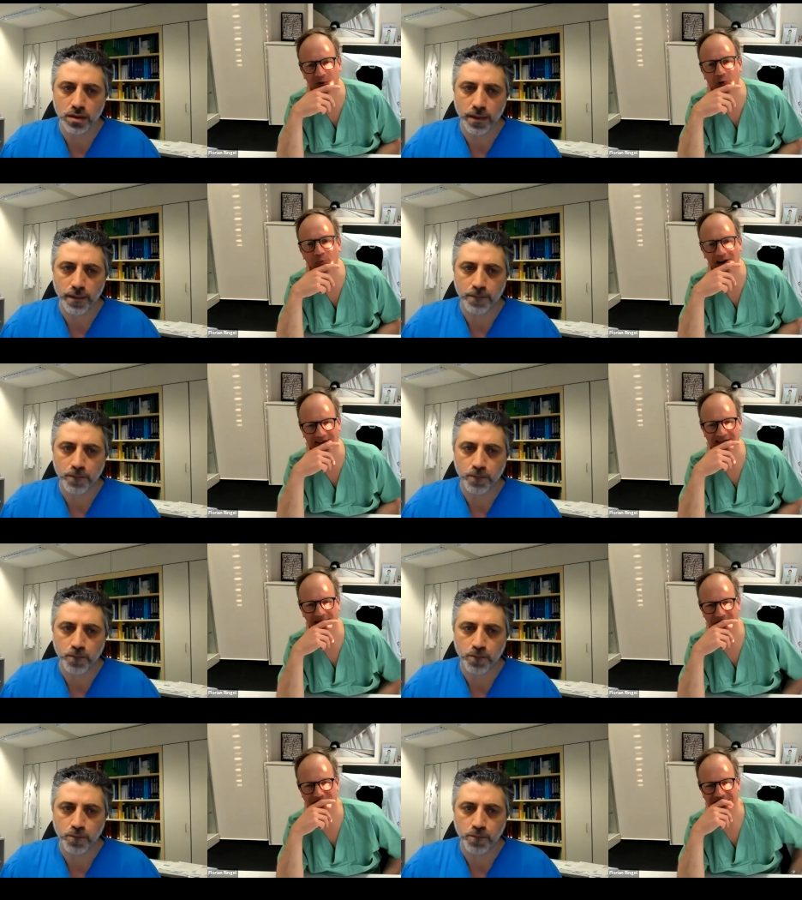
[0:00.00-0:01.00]
Speaker 1: mobile
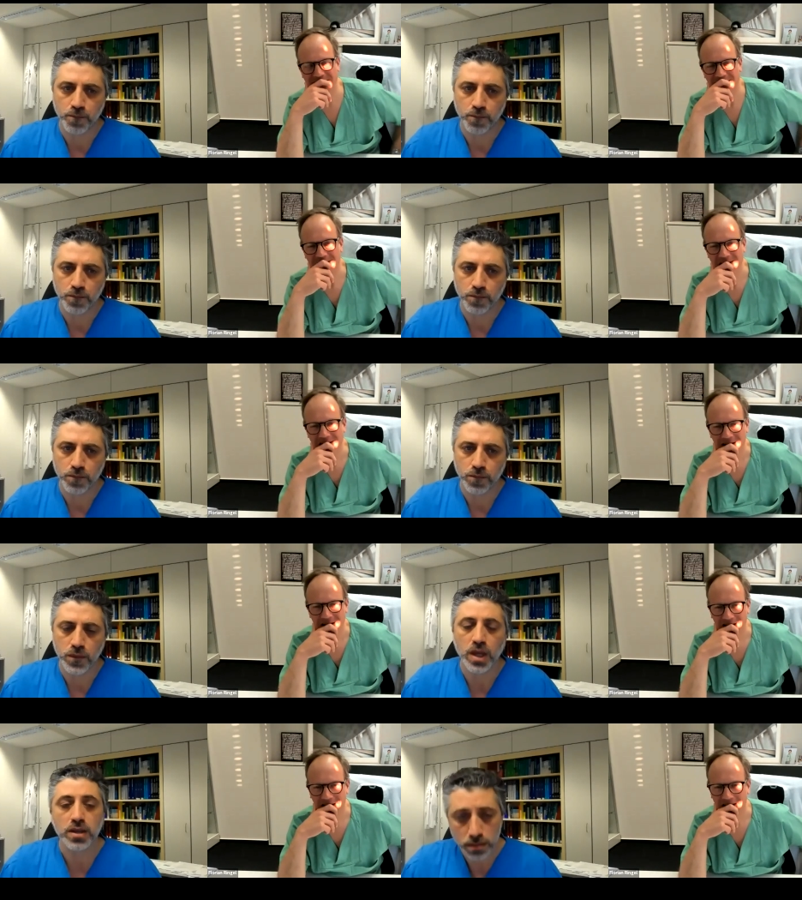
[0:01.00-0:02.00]
slips. Uh,
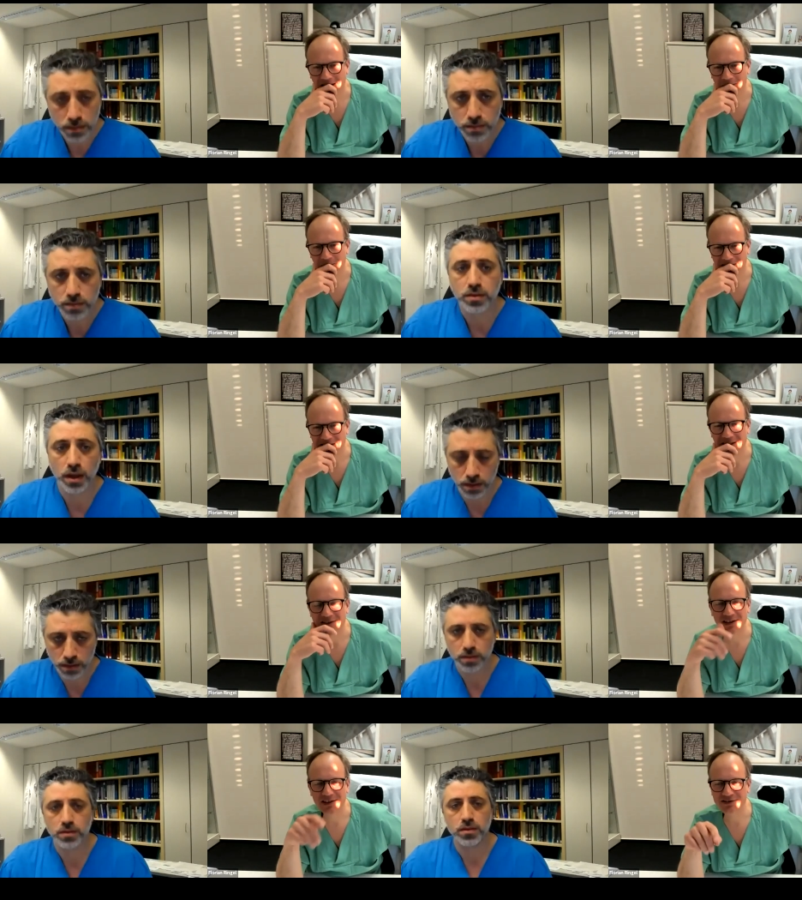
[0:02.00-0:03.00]
yeah. But there
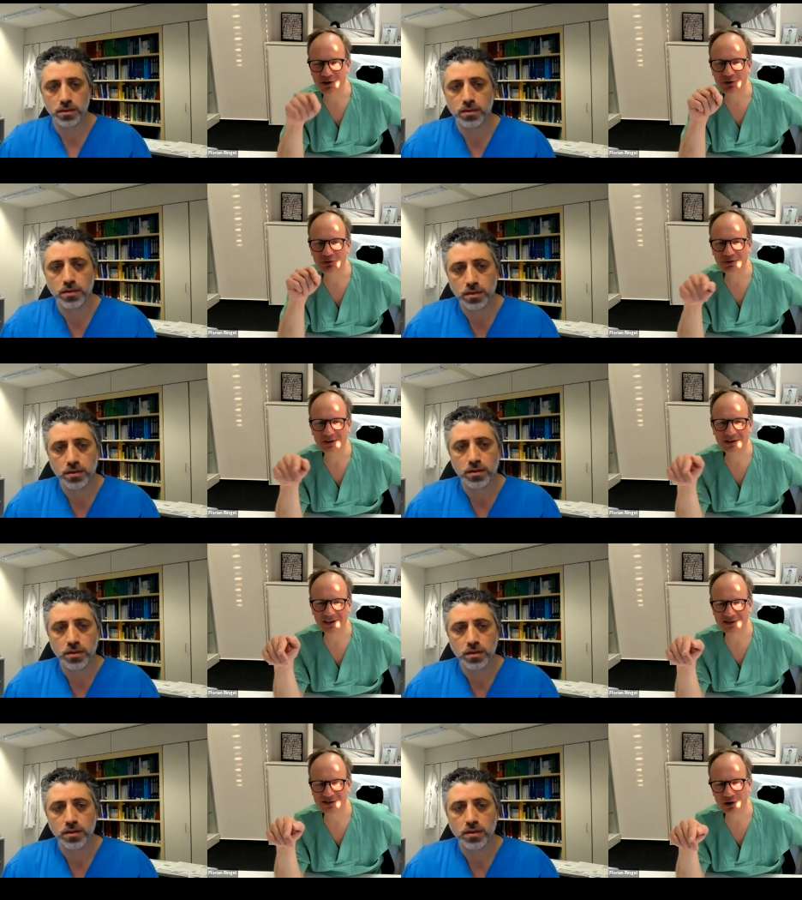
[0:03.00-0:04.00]
there's no
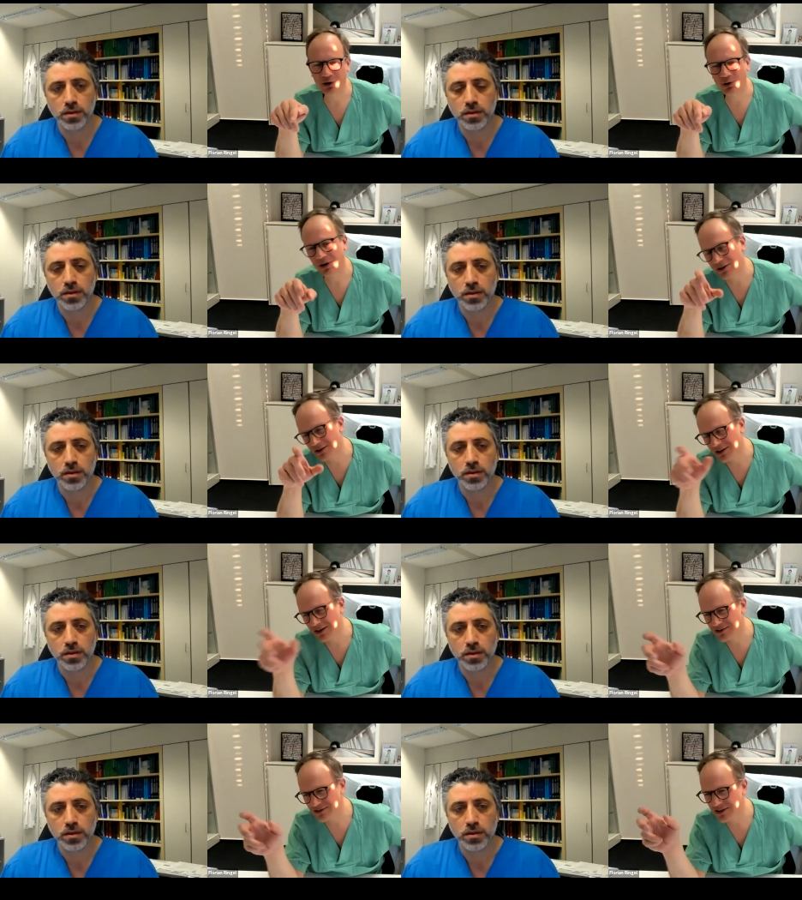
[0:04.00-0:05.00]
there's no
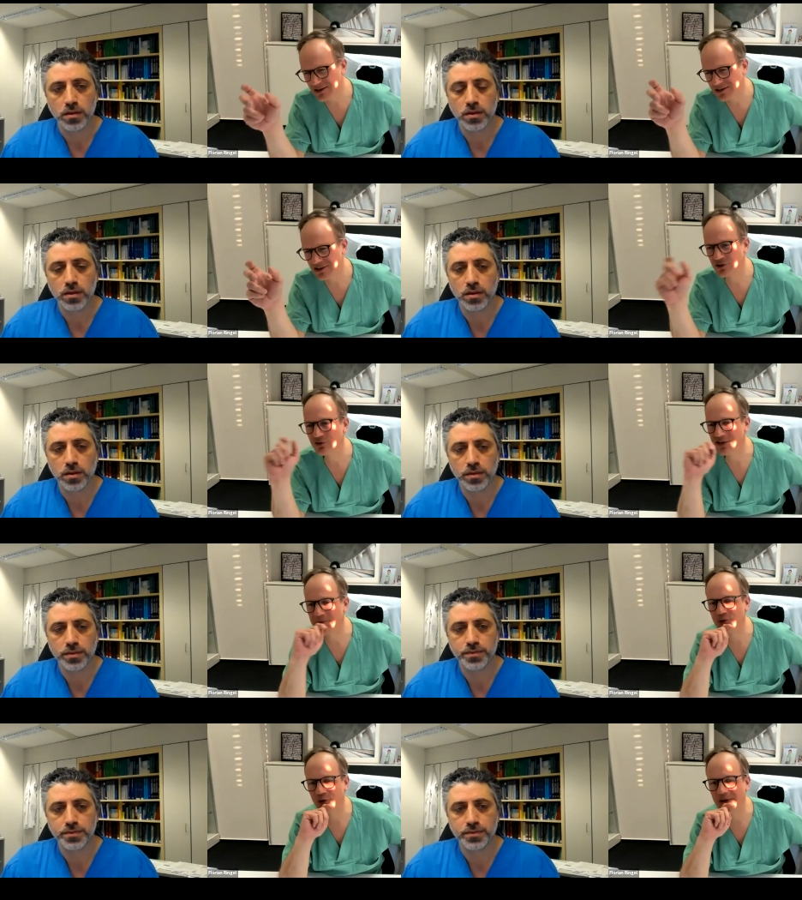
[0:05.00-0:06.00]
there's no
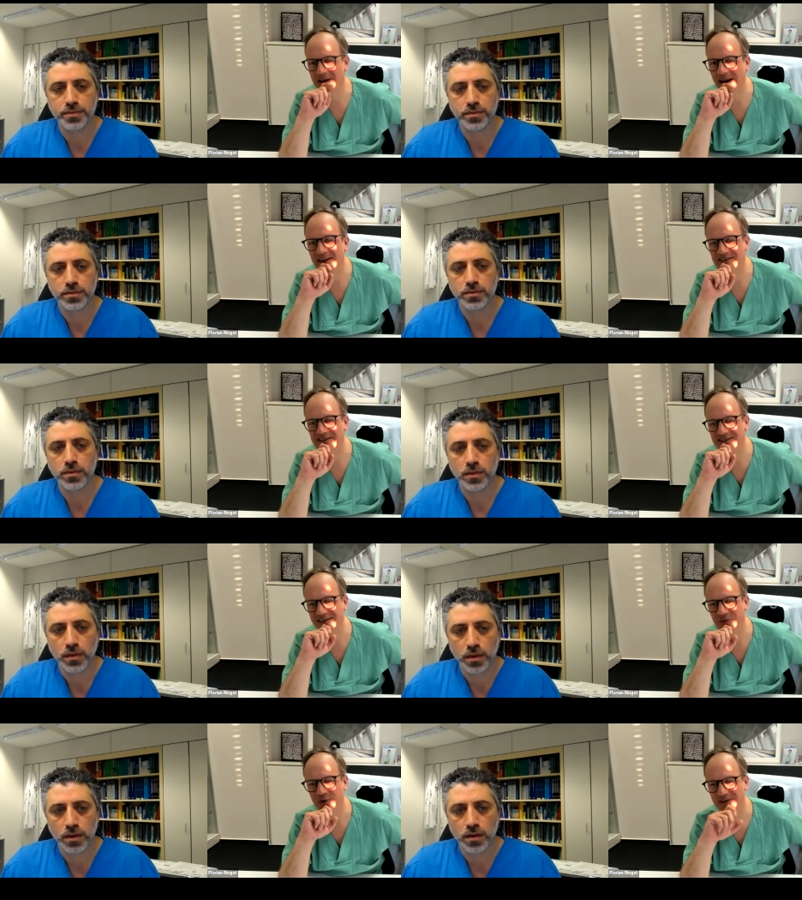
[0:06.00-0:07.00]
subgroup analysis as it
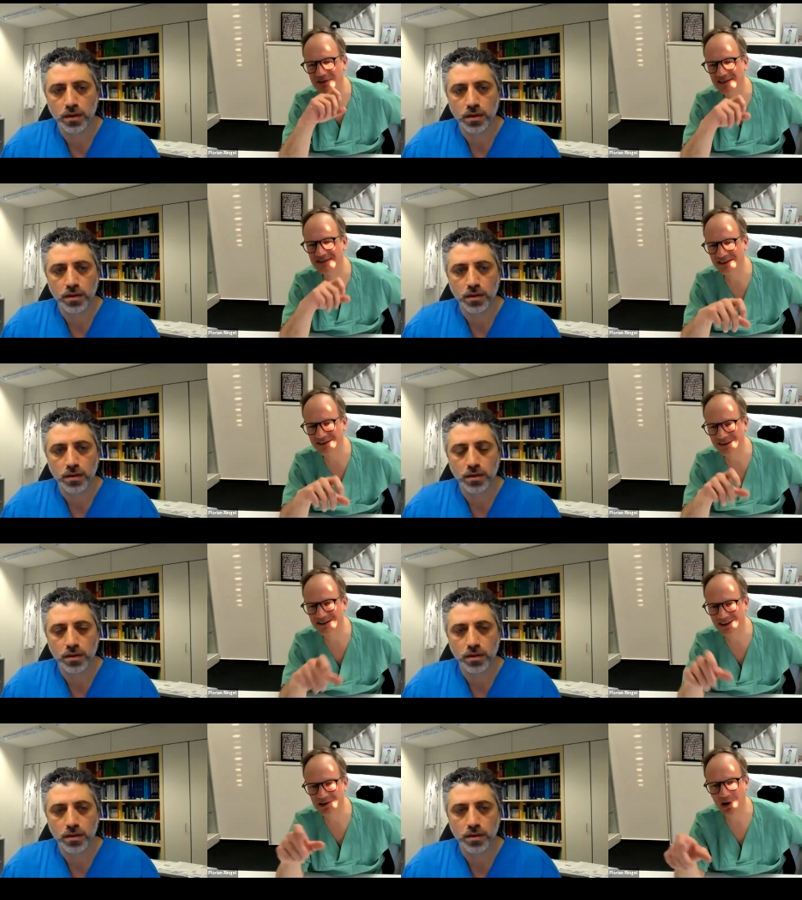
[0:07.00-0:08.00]
was not
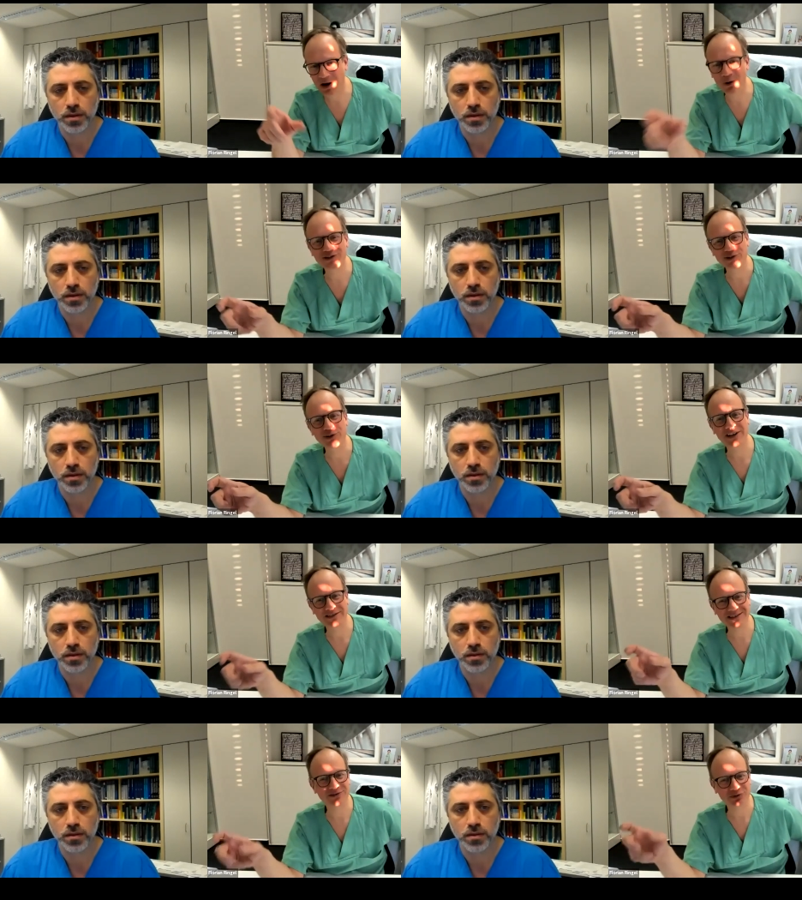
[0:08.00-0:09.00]
statistically powered to look at
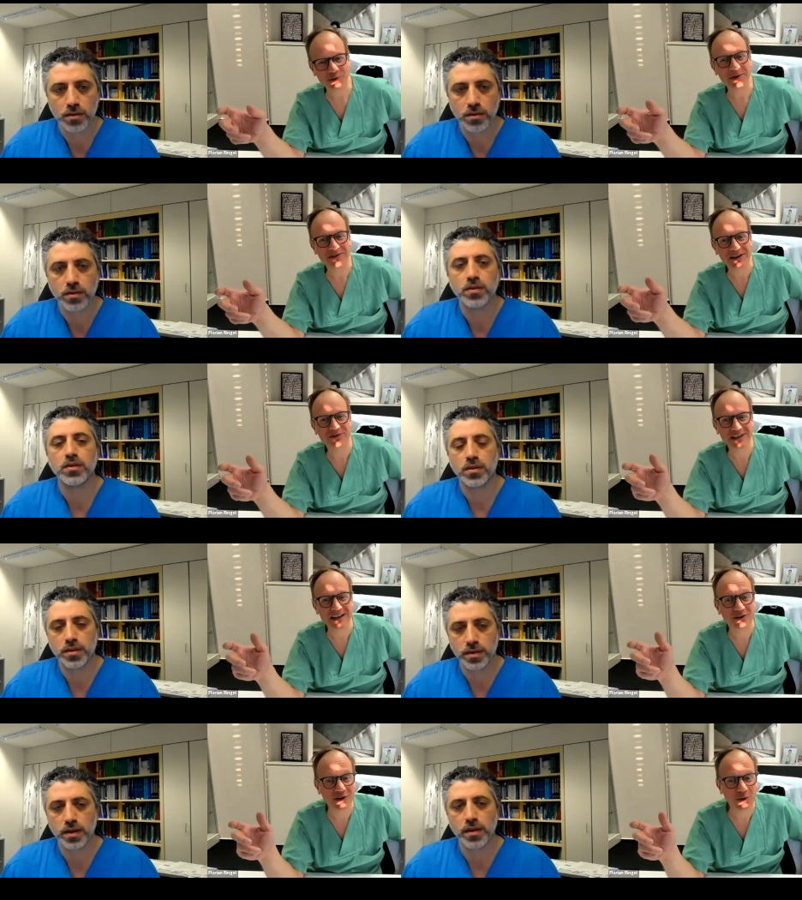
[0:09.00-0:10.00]
this group, and therefore they
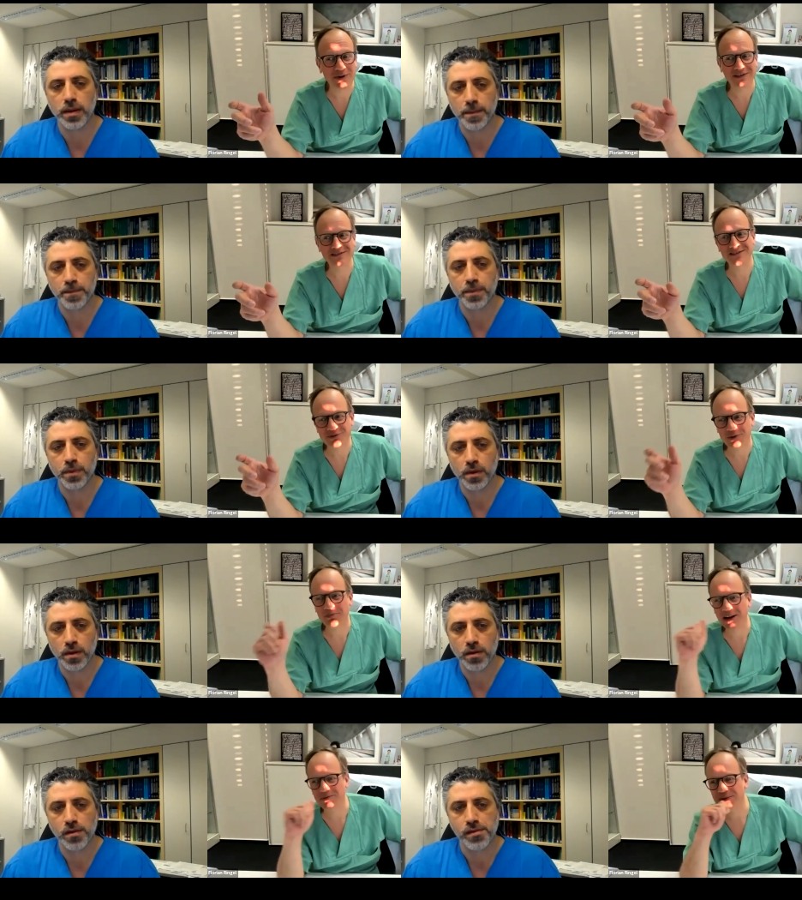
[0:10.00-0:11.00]
don't know whether this group
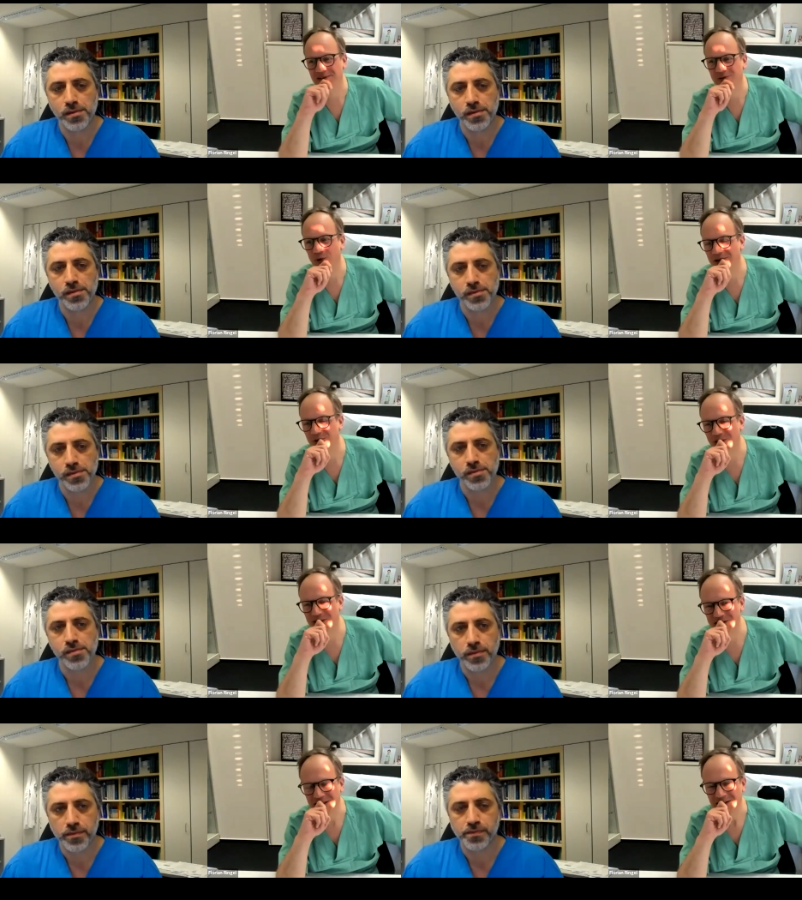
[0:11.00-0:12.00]
might be the one
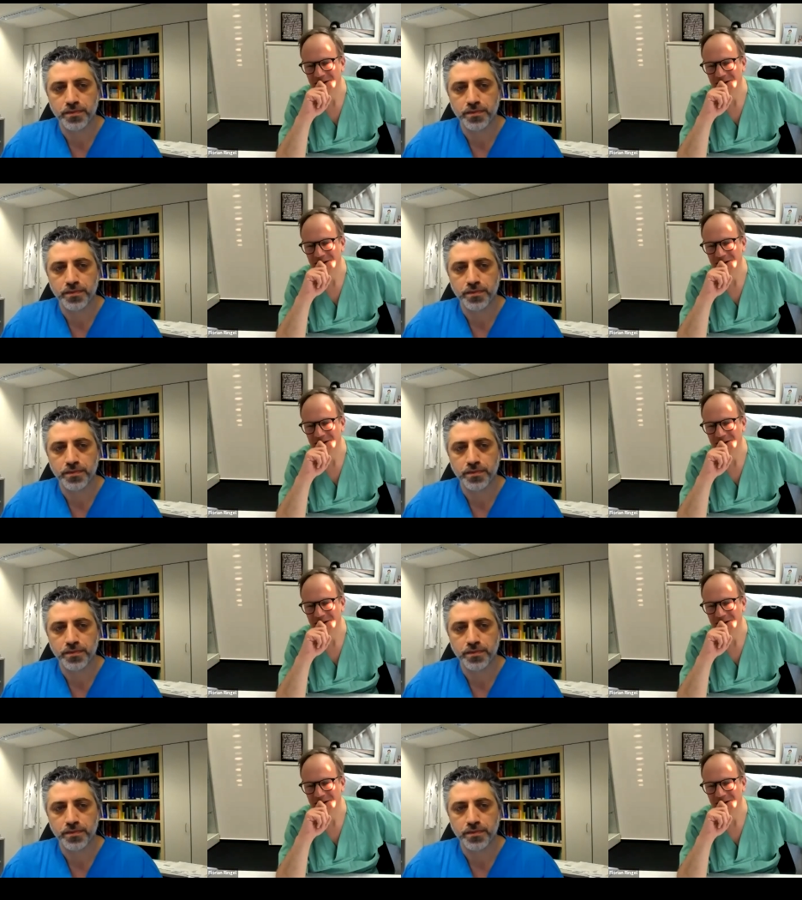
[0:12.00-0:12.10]
which